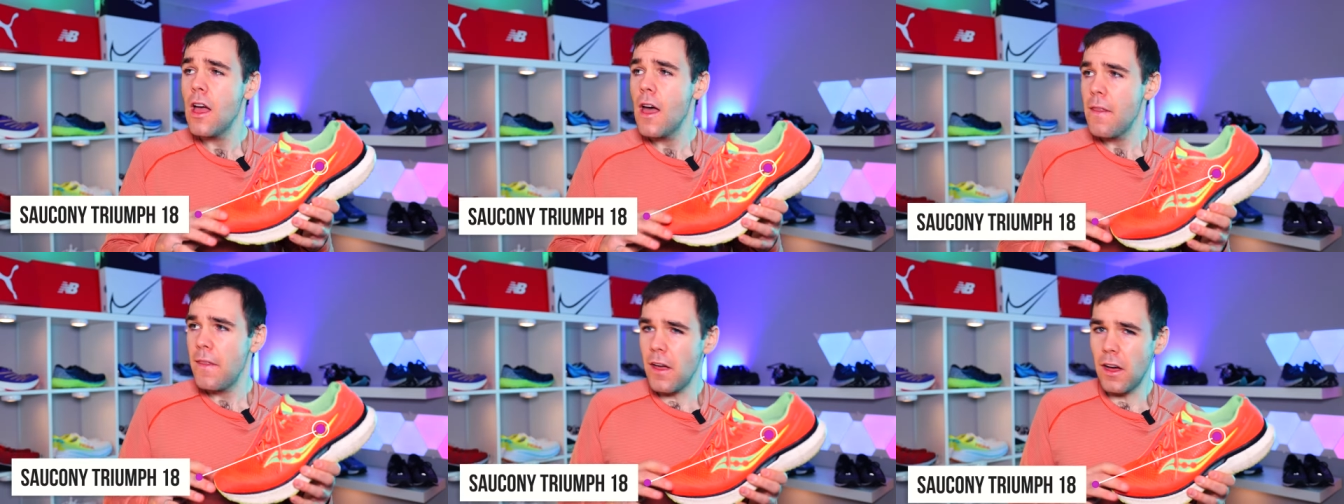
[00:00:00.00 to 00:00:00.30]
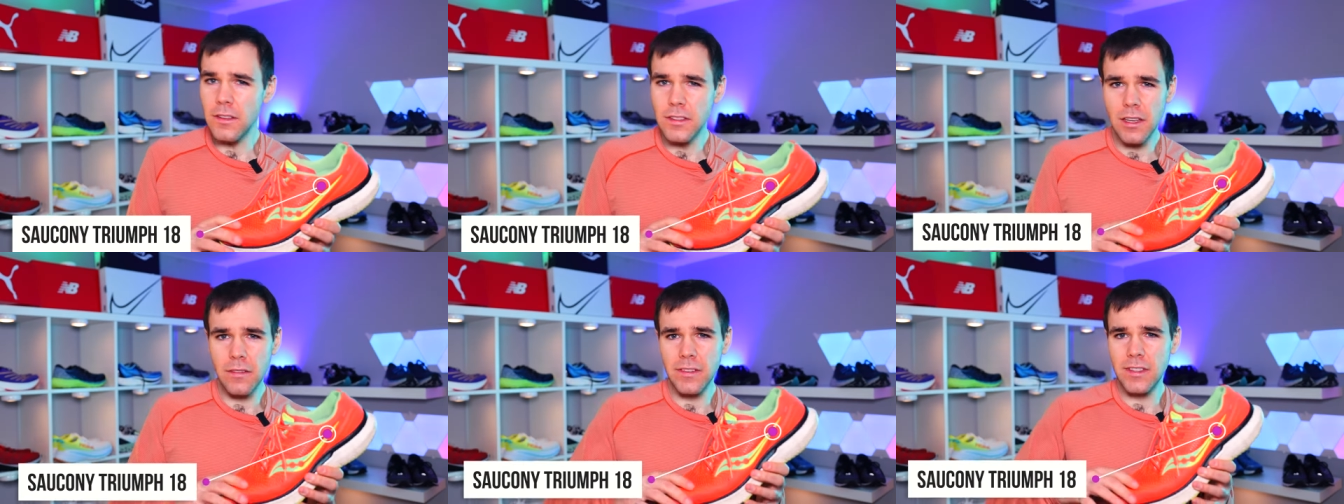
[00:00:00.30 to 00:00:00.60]
They
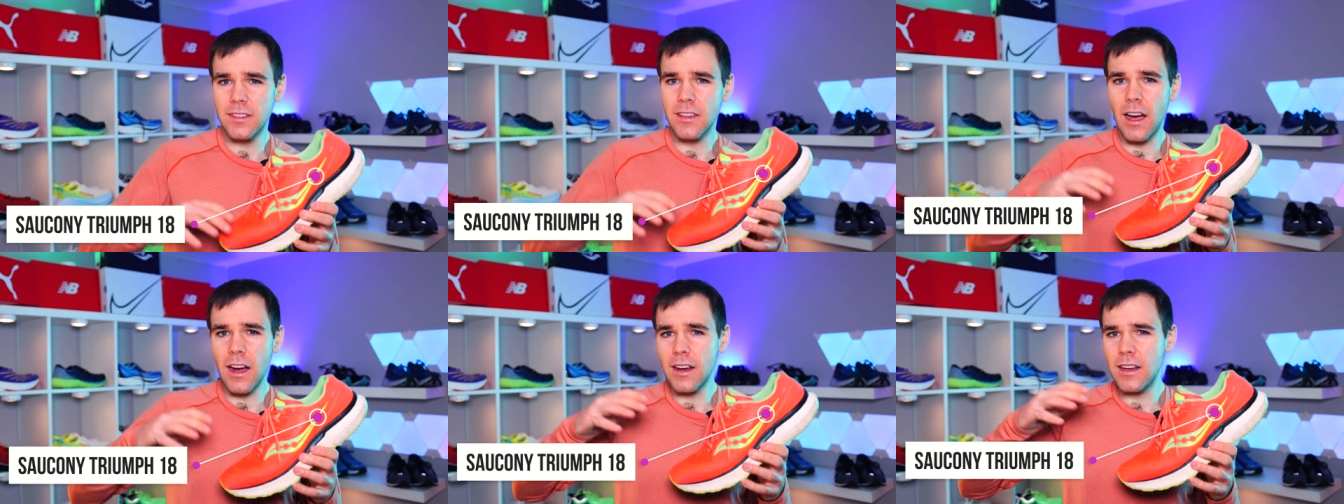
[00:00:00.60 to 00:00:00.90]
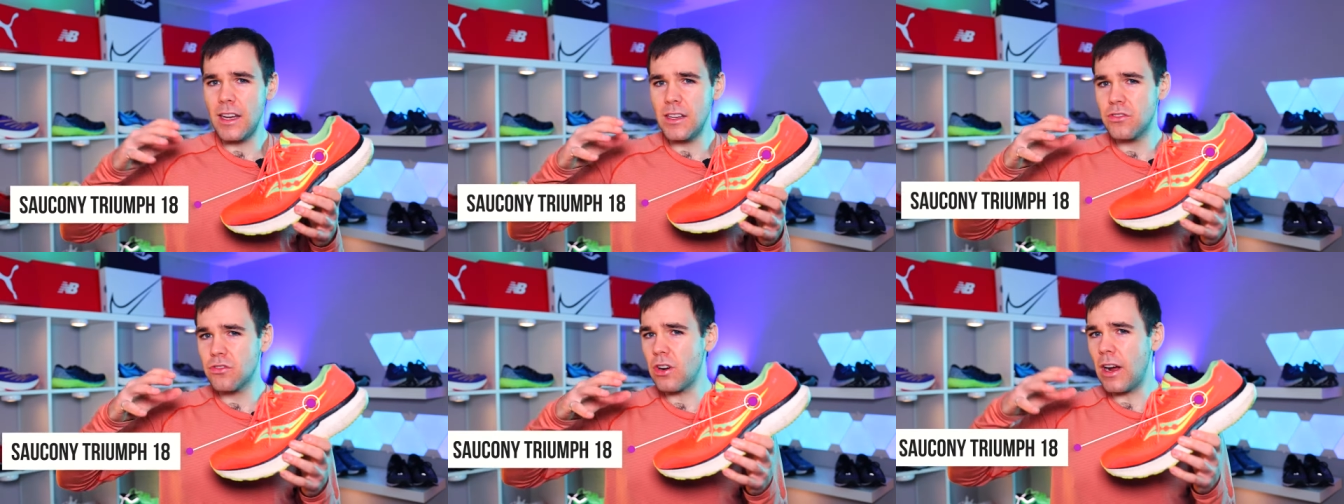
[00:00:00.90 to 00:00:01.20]
also have a
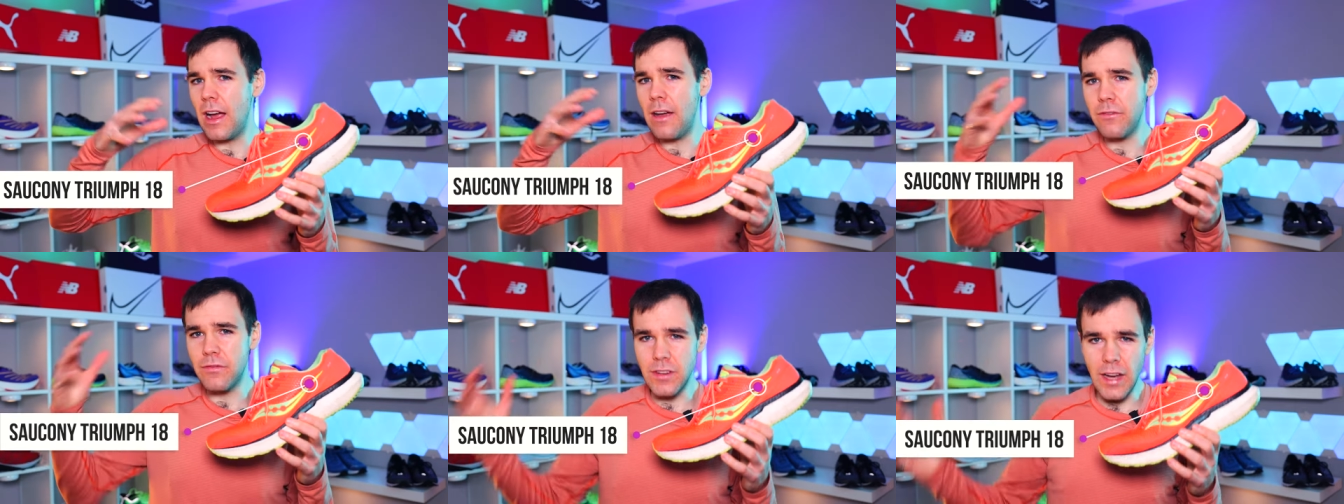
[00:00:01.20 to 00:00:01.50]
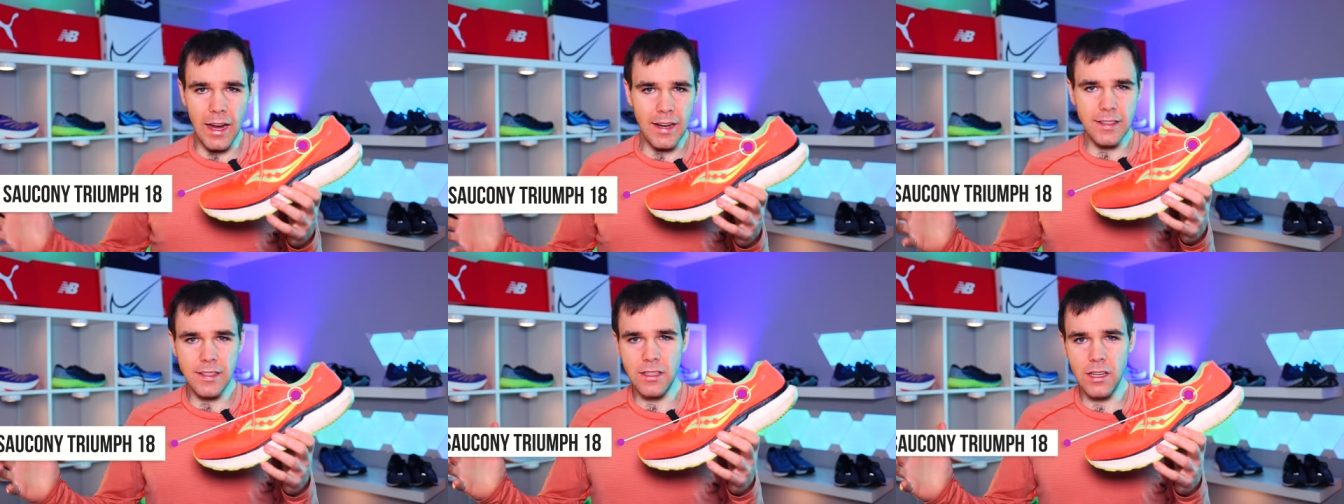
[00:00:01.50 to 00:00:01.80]
Saucony Triumph
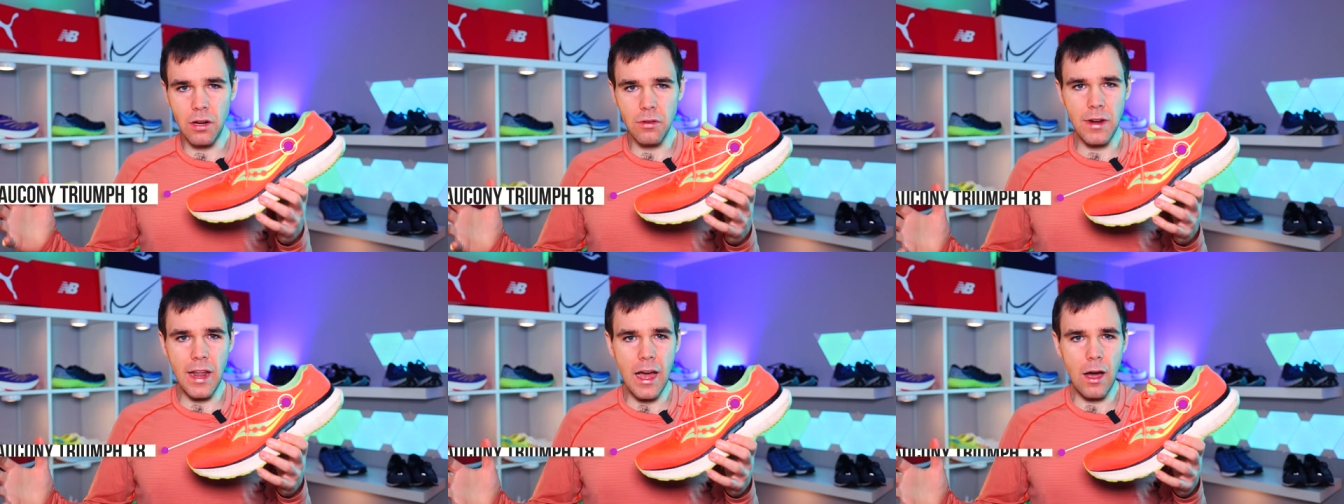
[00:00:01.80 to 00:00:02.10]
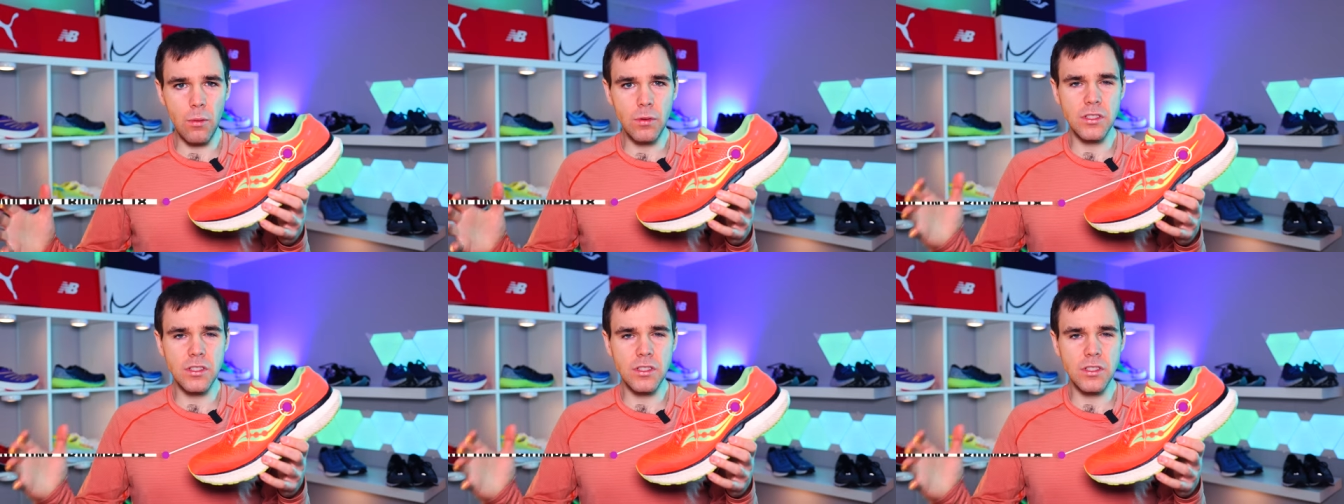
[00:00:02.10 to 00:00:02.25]
nineteen out now,